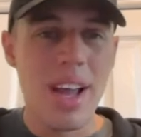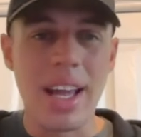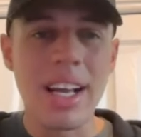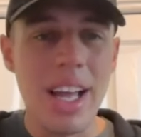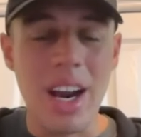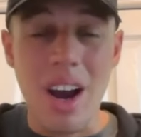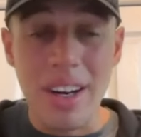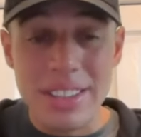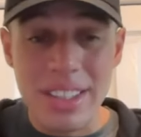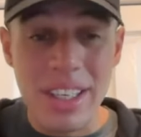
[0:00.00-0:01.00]
And
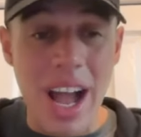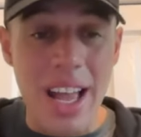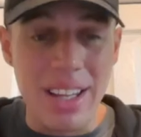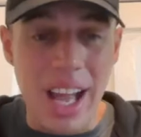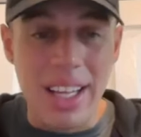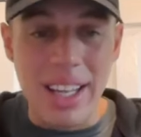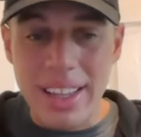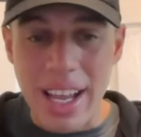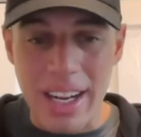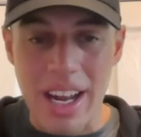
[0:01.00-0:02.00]
honestly, I
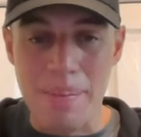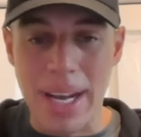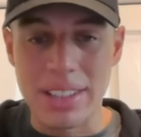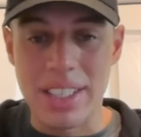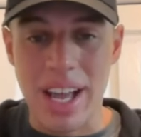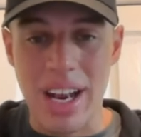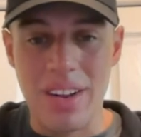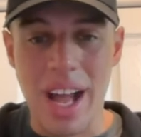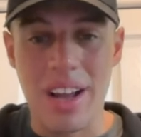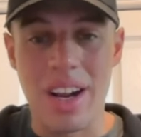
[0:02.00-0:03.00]
like that kind of mindset out
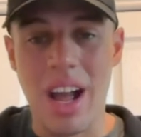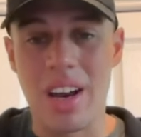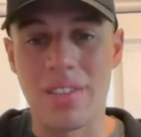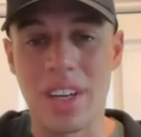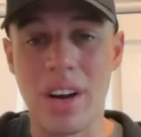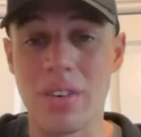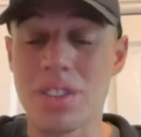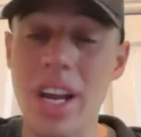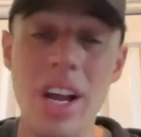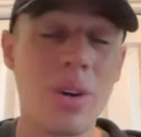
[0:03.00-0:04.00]
of a
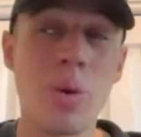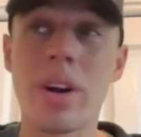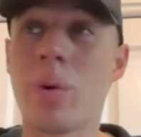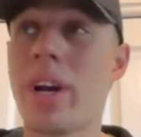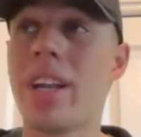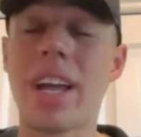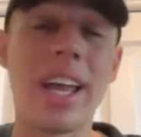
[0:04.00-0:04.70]
coach. Yeah, you want to win.